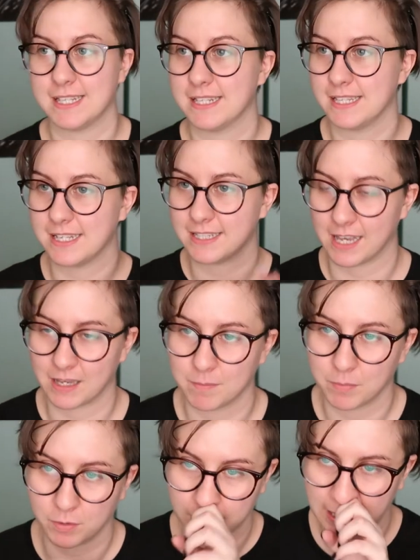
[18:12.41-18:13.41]
This is the
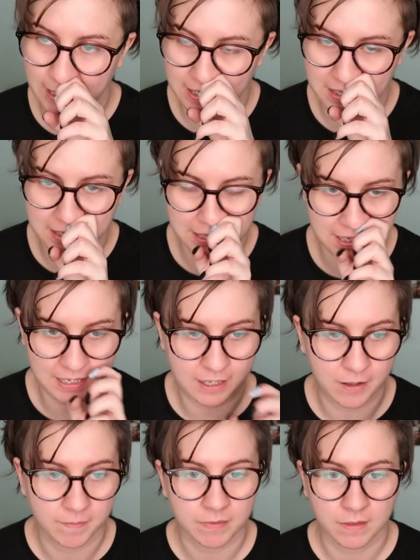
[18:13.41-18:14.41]
second book in
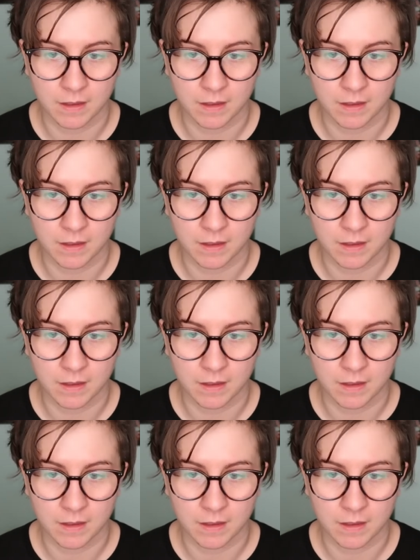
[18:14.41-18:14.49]
the,